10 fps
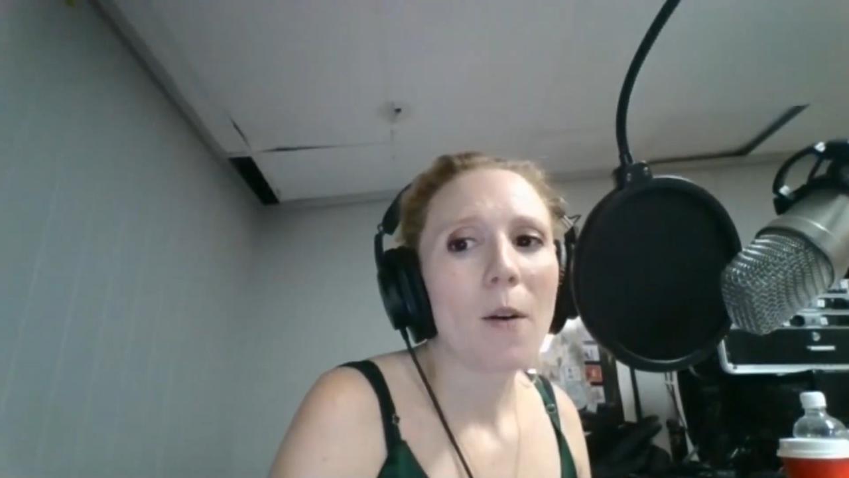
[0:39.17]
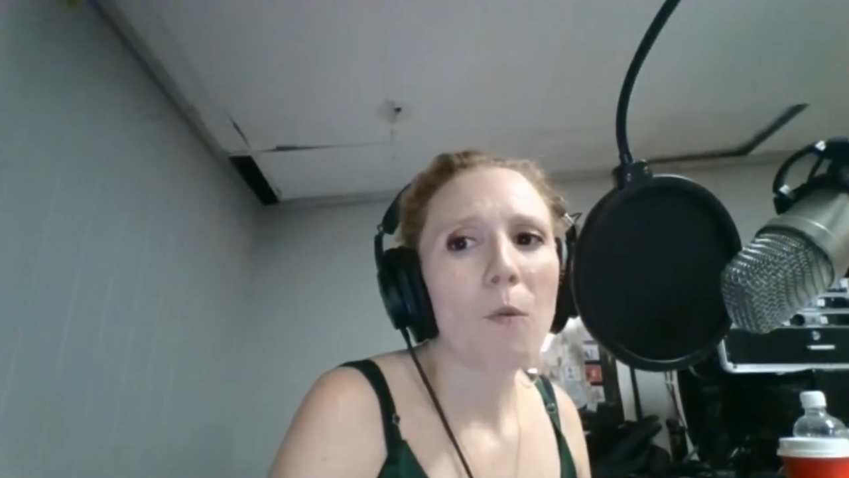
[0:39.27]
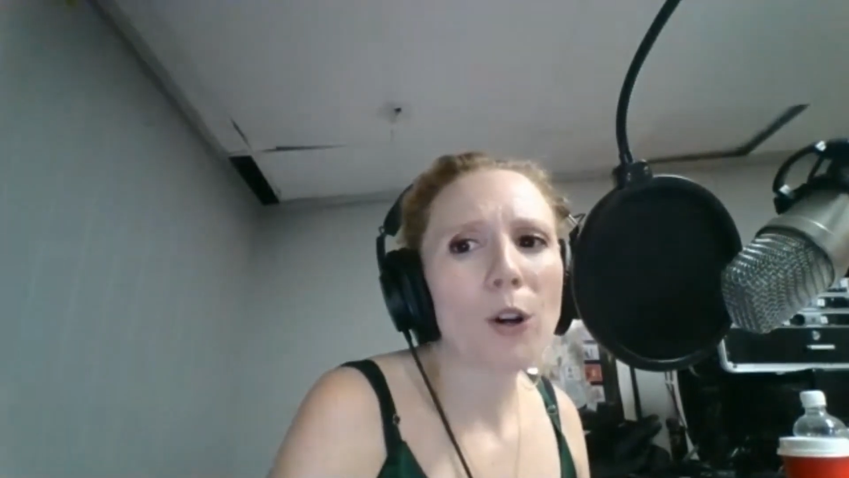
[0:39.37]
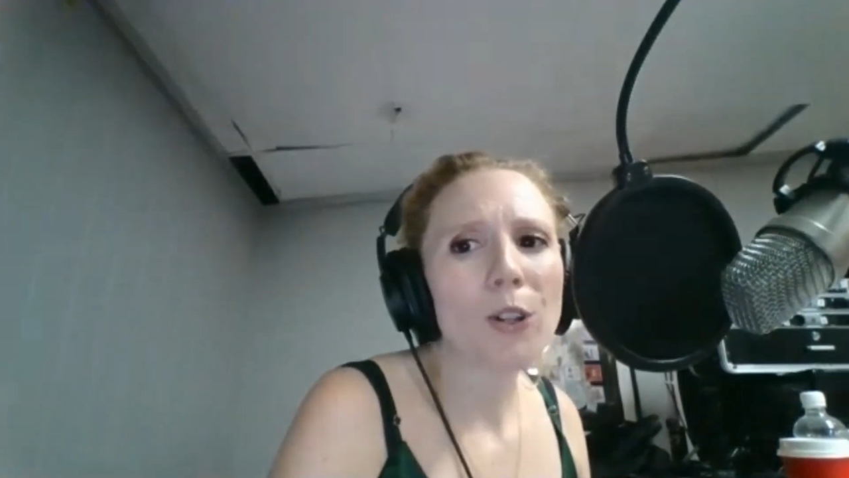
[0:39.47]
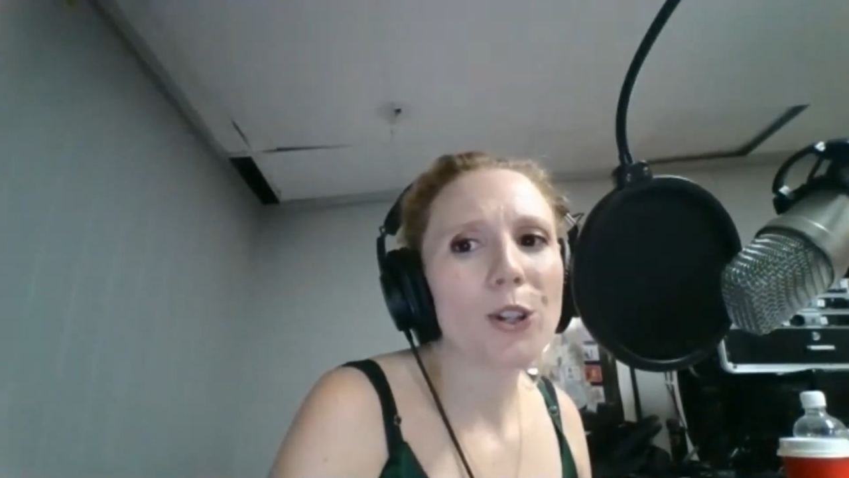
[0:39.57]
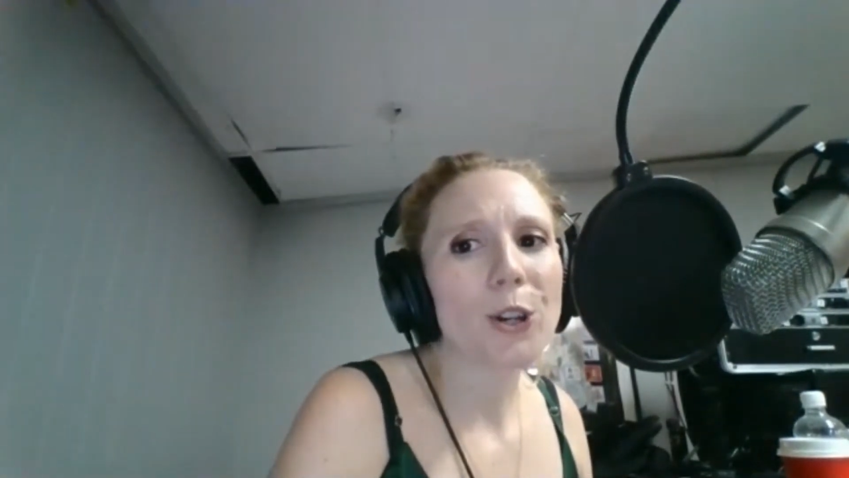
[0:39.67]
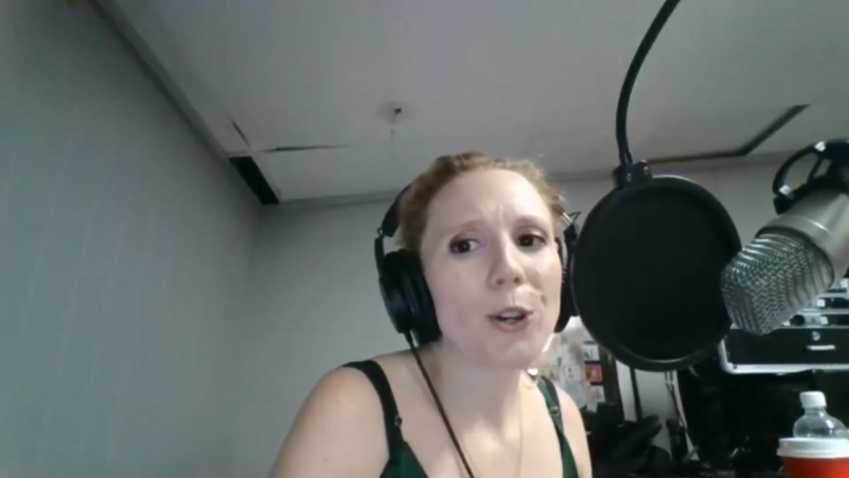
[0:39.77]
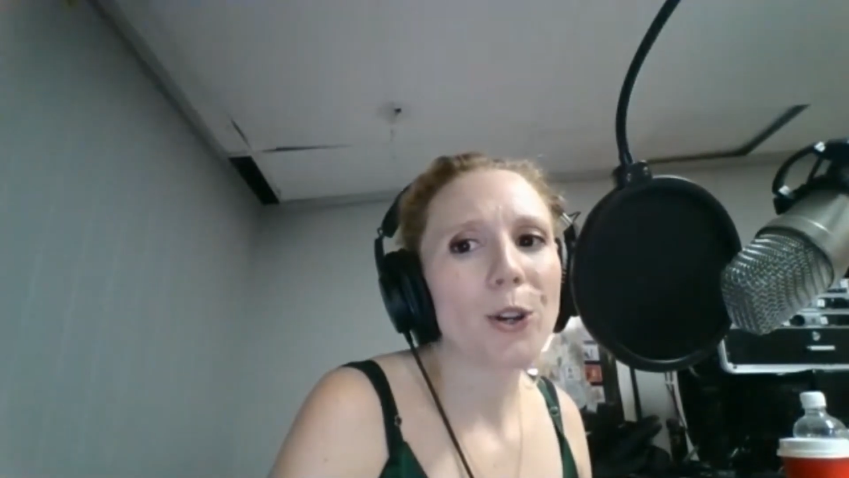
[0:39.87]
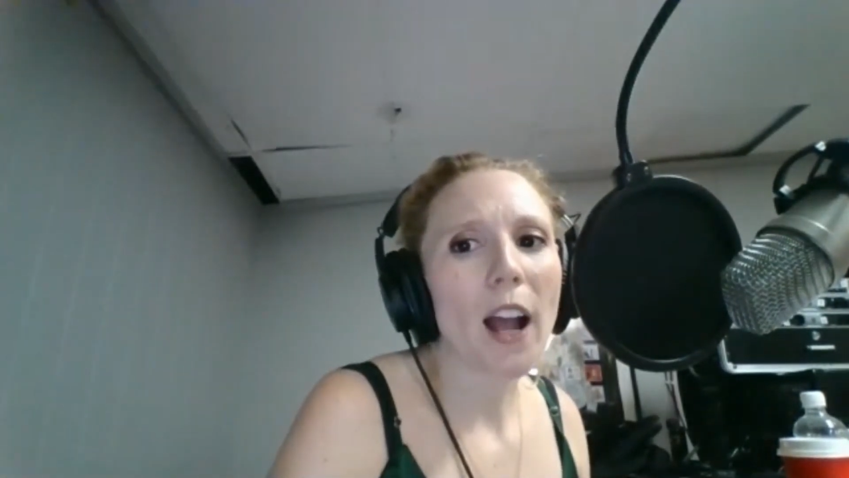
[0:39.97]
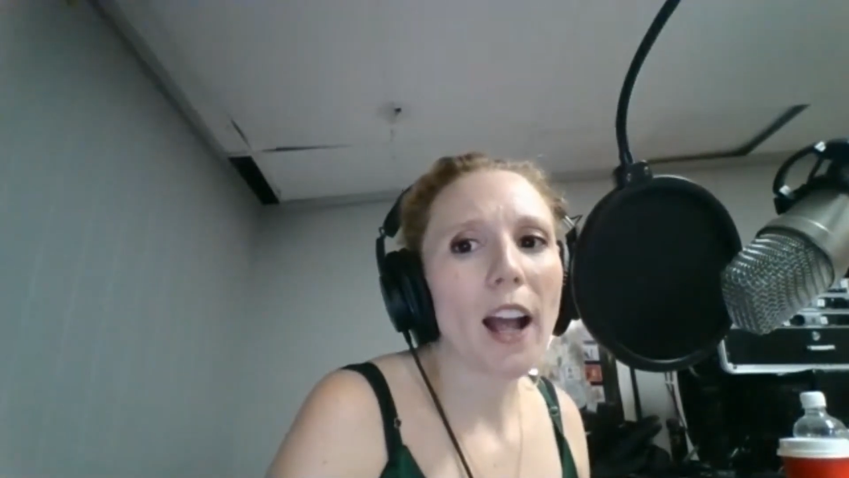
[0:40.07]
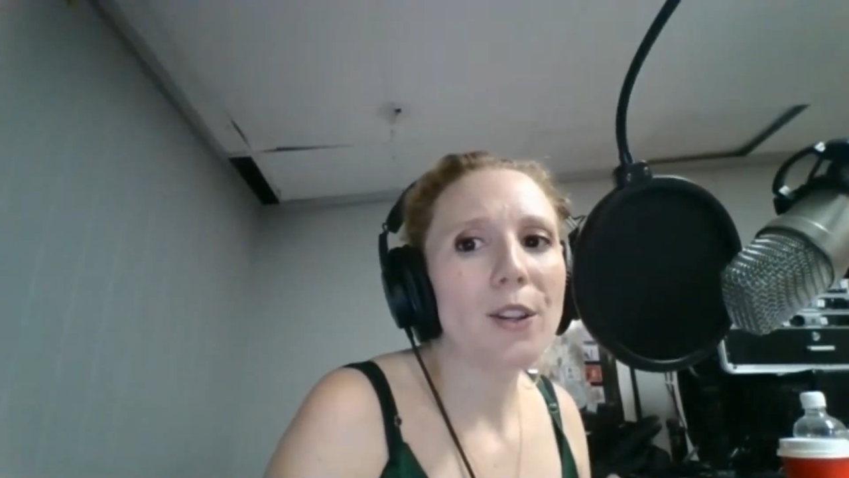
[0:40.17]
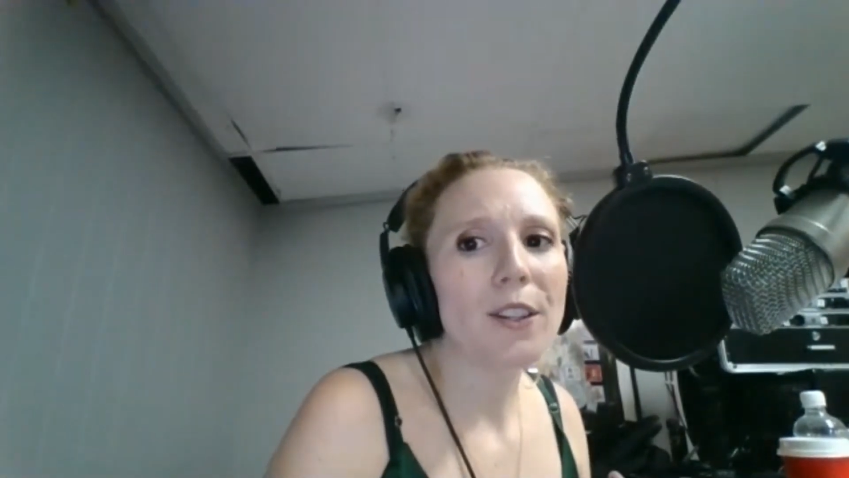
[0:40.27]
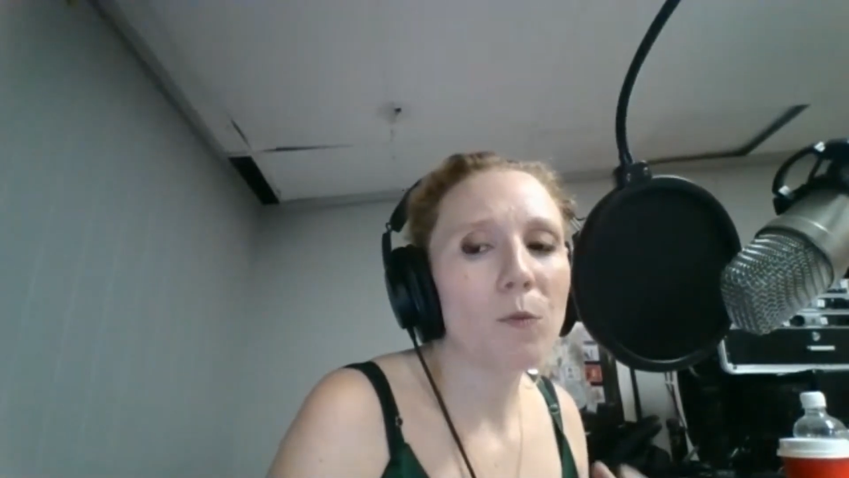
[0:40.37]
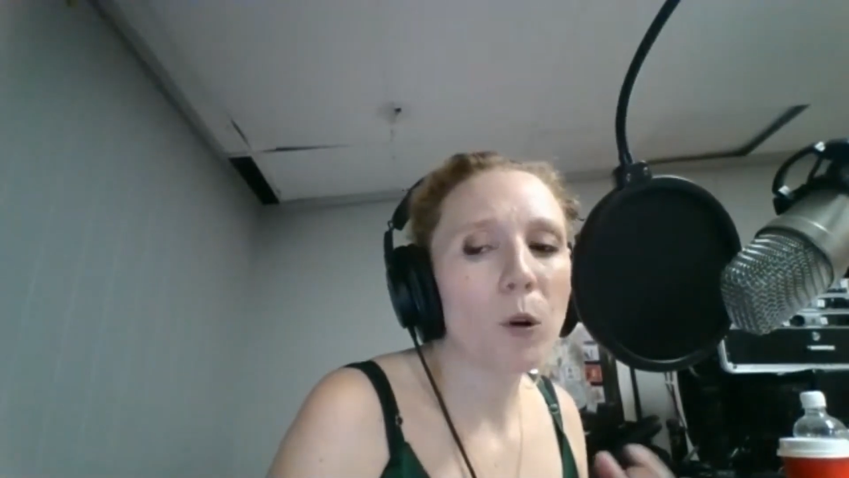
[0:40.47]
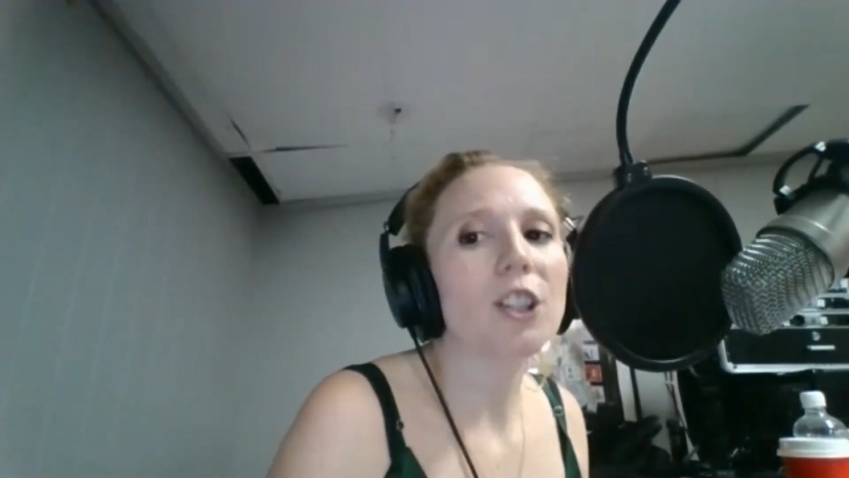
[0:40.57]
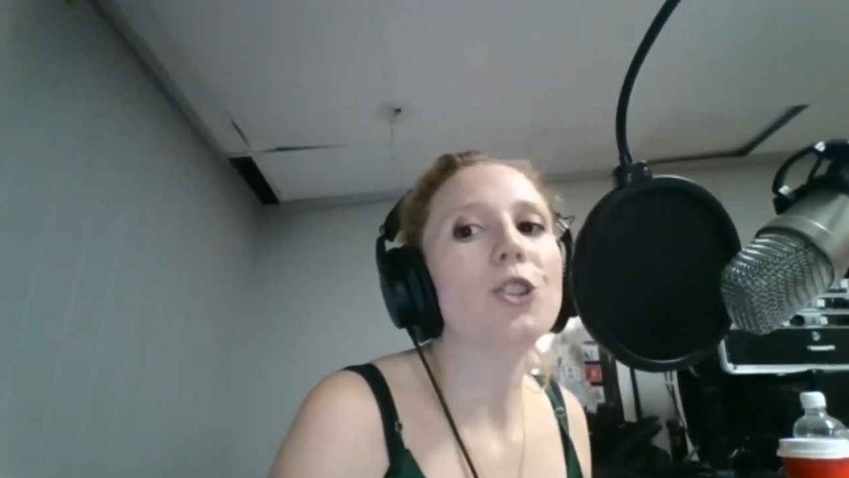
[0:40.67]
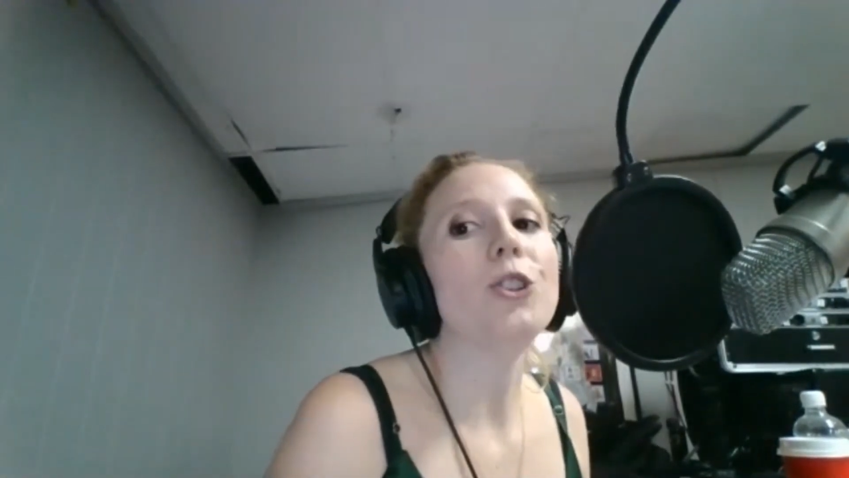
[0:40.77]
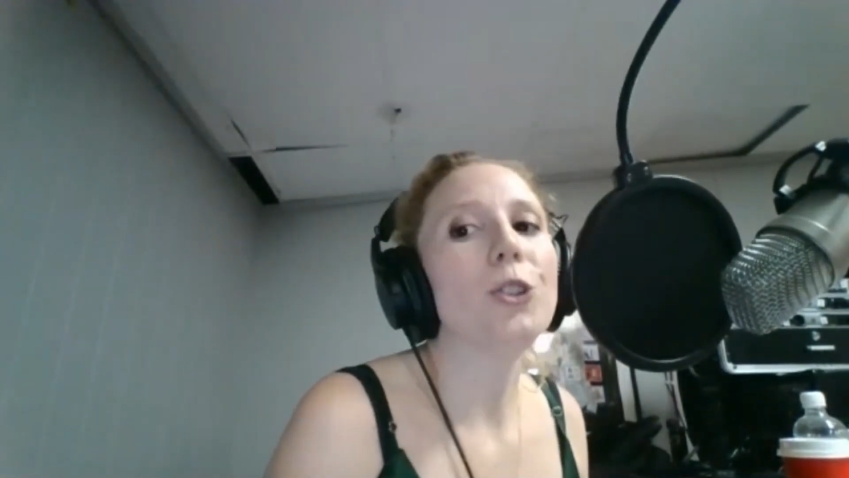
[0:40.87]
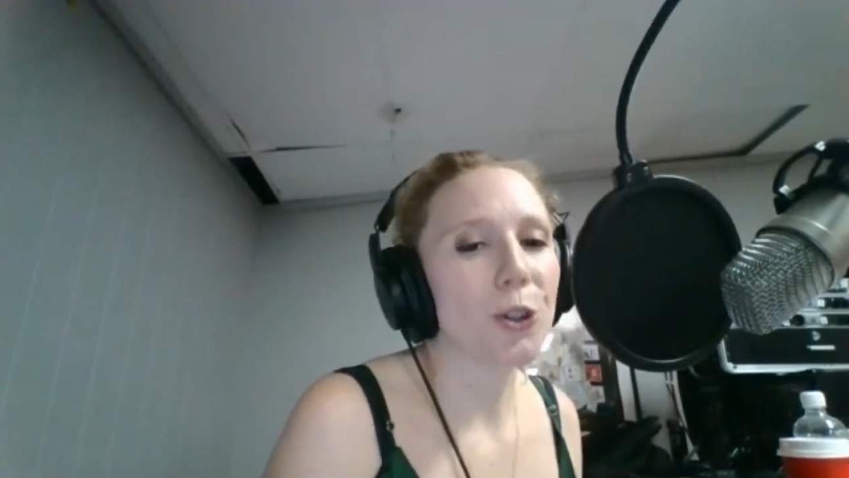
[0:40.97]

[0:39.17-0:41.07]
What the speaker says: What did you